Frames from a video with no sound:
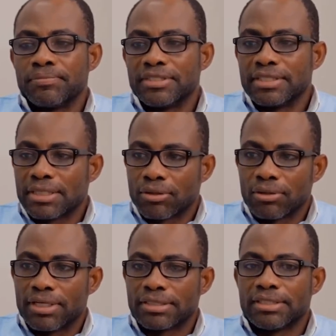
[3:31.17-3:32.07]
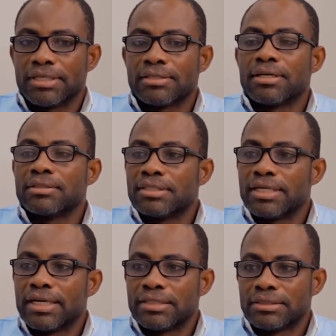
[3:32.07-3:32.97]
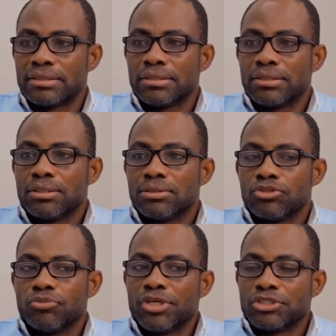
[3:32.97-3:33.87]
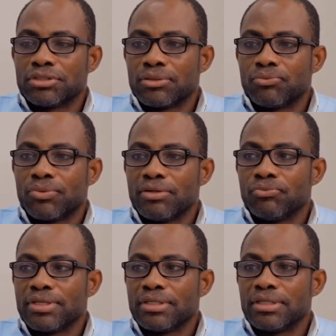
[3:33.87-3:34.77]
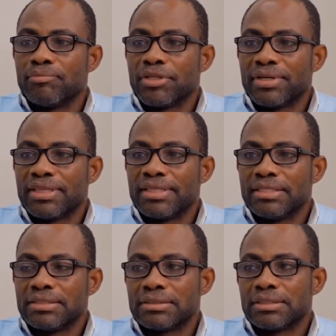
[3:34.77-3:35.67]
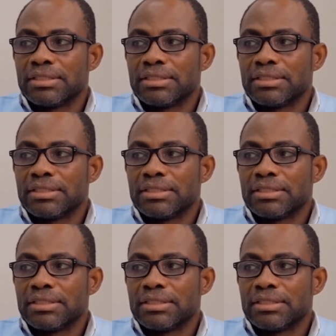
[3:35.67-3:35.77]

data collected, analyzed, to make sure that when we implement these